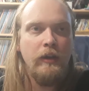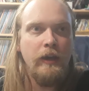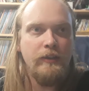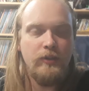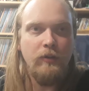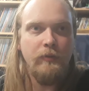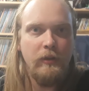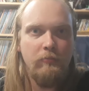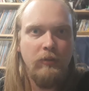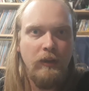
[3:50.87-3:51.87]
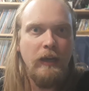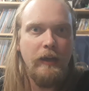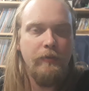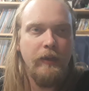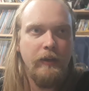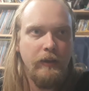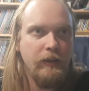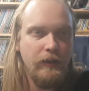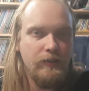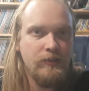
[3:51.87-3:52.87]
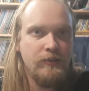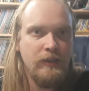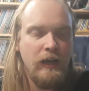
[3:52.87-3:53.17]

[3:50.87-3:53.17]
it's often implied that it is